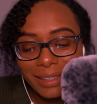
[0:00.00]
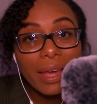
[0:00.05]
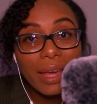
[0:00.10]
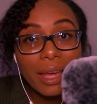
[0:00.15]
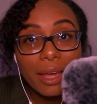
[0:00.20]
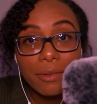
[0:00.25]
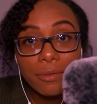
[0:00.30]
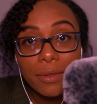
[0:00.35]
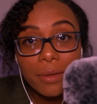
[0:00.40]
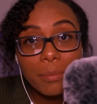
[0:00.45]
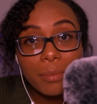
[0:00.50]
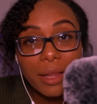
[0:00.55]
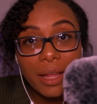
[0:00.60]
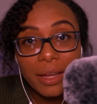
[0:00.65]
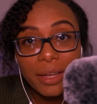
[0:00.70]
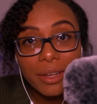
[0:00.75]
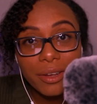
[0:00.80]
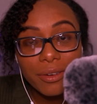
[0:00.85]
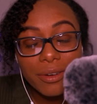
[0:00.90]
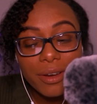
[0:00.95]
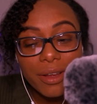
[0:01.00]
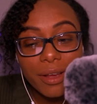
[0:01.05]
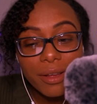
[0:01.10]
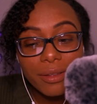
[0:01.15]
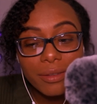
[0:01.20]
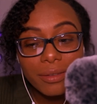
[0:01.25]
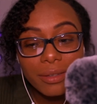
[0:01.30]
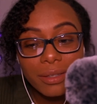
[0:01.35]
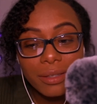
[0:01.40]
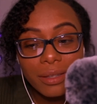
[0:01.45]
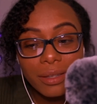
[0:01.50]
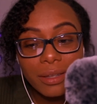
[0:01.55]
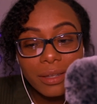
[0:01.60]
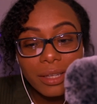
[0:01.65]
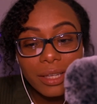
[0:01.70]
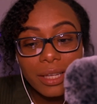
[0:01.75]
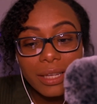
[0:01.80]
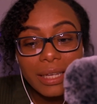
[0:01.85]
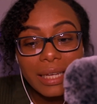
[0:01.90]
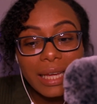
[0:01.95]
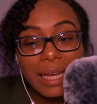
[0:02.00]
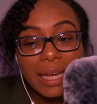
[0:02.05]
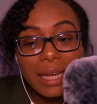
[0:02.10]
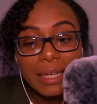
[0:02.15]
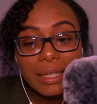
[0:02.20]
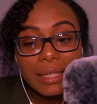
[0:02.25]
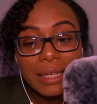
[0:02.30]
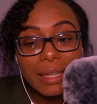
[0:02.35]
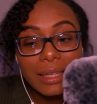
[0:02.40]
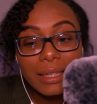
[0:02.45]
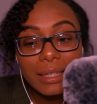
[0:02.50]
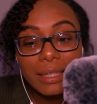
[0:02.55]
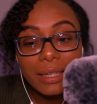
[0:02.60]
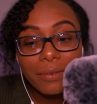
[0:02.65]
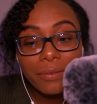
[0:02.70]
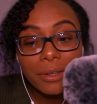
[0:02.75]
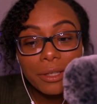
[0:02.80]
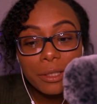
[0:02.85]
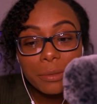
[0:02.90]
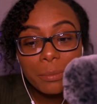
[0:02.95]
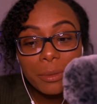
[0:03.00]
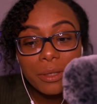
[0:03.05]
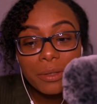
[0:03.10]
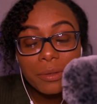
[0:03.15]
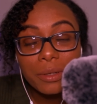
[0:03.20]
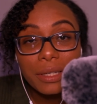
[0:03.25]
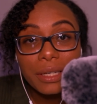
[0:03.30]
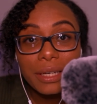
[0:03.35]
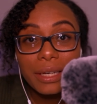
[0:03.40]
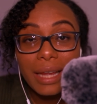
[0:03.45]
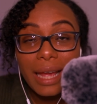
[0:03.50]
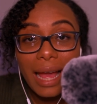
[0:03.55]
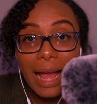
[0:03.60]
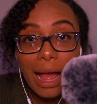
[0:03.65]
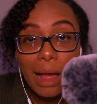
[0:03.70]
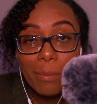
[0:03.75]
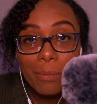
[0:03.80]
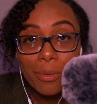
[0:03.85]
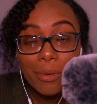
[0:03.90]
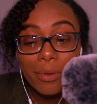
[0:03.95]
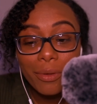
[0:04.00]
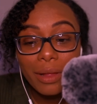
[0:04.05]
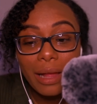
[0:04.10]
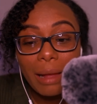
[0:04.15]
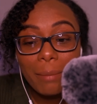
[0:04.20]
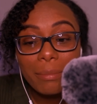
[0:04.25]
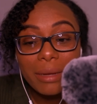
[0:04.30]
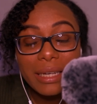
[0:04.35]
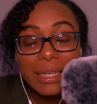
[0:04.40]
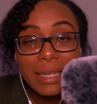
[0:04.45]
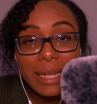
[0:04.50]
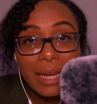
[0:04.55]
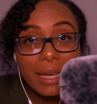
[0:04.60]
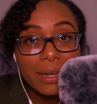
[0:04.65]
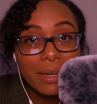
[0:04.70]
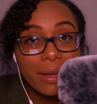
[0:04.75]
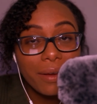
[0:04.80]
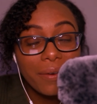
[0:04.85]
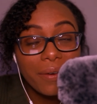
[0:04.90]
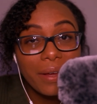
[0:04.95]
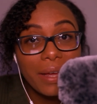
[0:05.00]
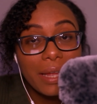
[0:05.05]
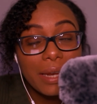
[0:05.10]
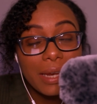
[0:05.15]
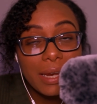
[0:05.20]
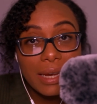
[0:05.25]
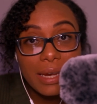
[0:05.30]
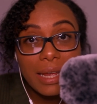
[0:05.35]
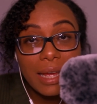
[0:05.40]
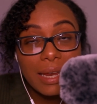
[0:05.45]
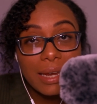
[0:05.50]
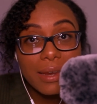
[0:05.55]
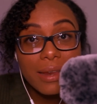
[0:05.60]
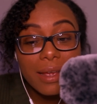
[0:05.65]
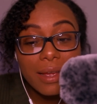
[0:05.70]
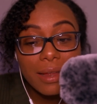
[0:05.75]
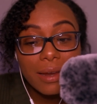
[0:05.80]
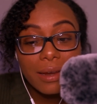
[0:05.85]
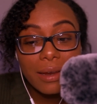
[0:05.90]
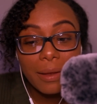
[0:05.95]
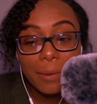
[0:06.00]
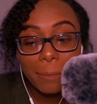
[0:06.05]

If you pluck your nose, you can't tell the difference between an apple, a potato, and an onion.